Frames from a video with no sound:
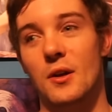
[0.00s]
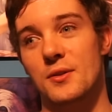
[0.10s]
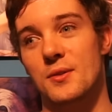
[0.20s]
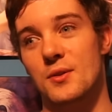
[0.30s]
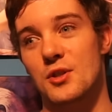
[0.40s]

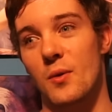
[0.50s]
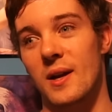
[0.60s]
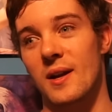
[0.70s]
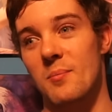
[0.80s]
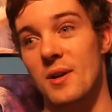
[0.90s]
also
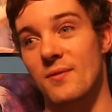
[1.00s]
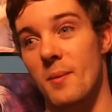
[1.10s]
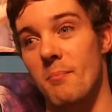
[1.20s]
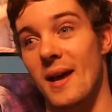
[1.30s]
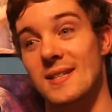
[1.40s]
showing a bit of a
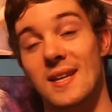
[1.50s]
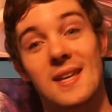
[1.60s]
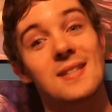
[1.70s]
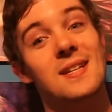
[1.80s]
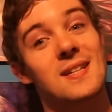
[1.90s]

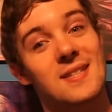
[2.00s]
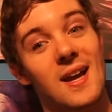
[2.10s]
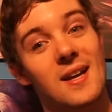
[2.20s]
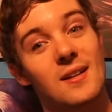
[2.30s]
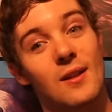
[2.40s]
masochistic
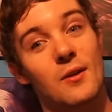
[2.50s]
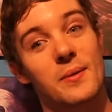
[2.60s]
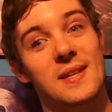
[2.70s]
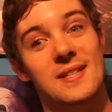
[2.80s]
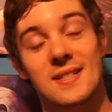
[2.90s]
side along
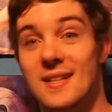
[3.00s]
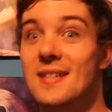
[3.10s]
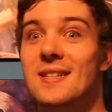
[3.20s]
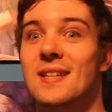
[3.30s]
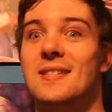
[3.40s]
with his
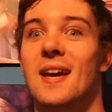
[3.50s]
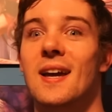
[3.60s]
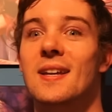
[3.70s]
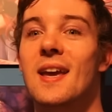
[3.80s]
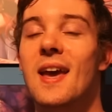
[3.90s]
sadistic
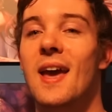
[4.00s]
side,